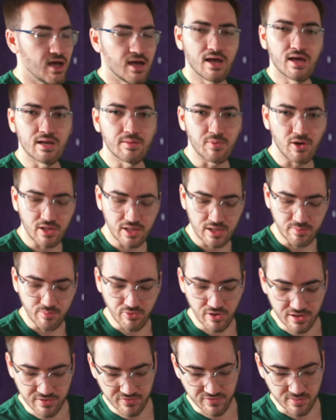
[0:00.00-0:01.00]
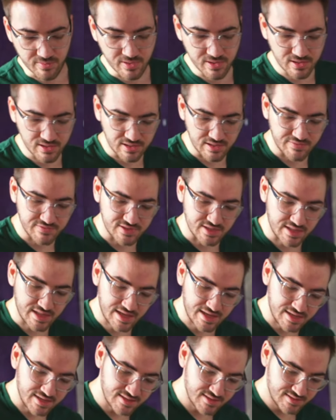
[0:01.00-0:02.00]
I'm all out of breath from lifting that.